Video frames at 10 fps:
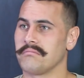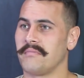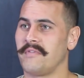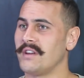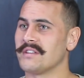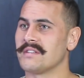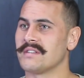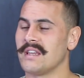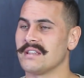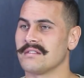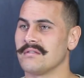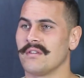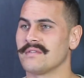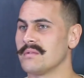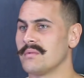finished the season.
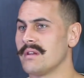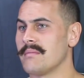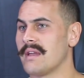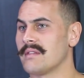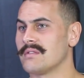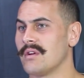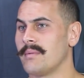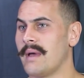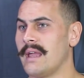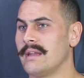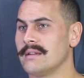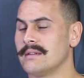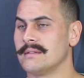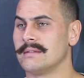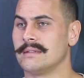Obviously, we didn't make the top 8,
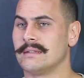and